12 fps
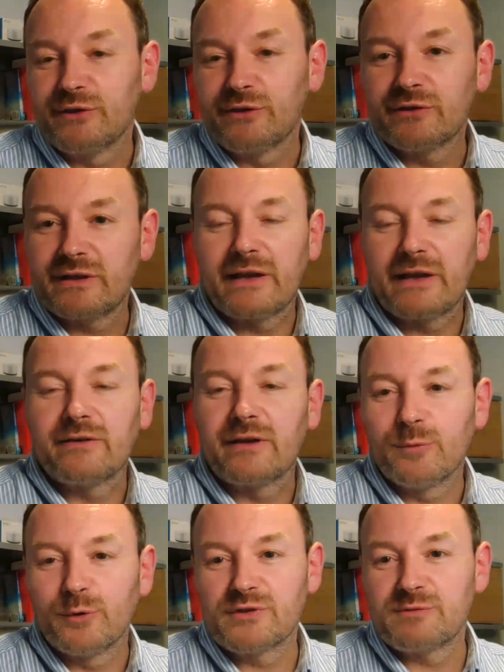cloud
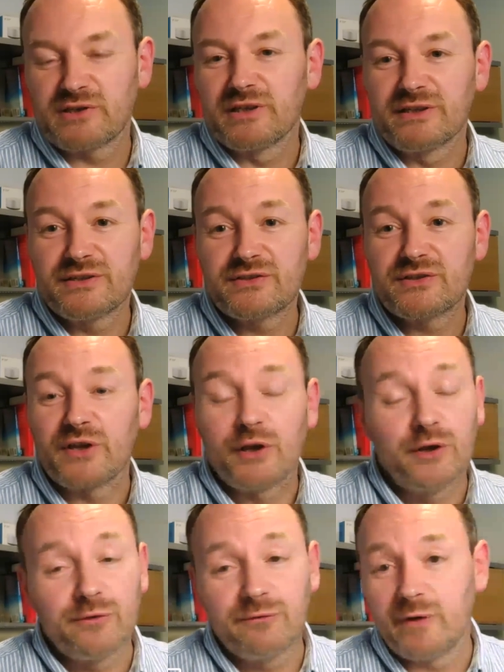endpoint specialist,
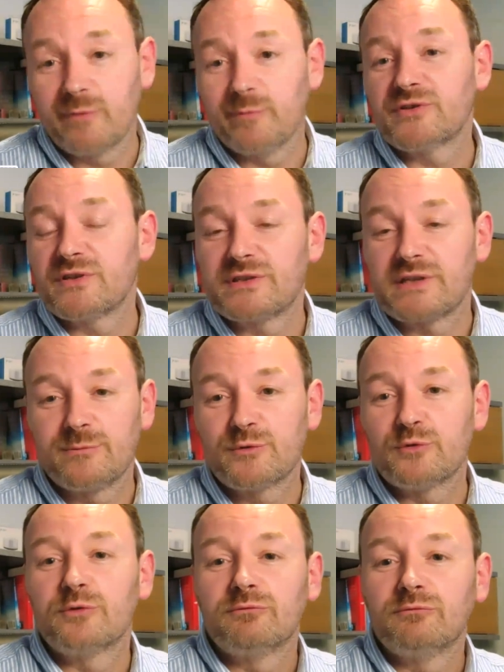so very much the same
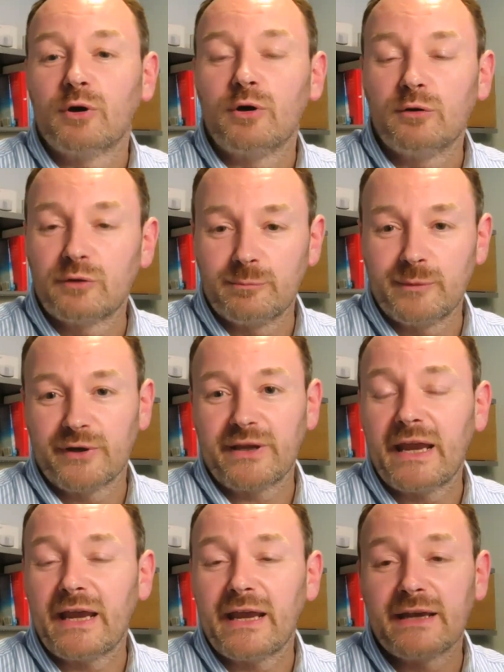sort of role that Mike
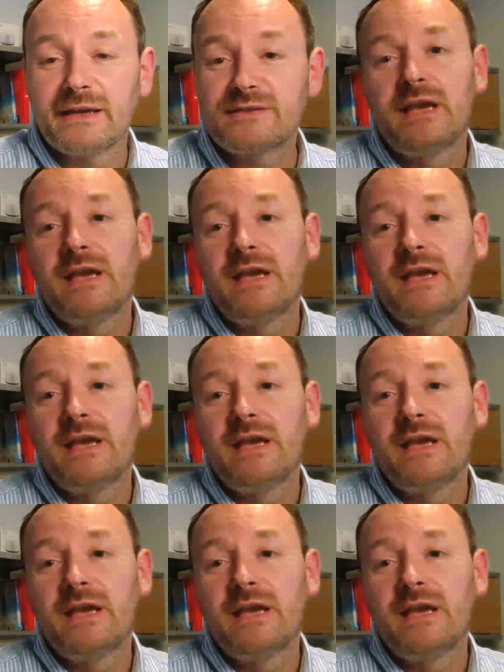has.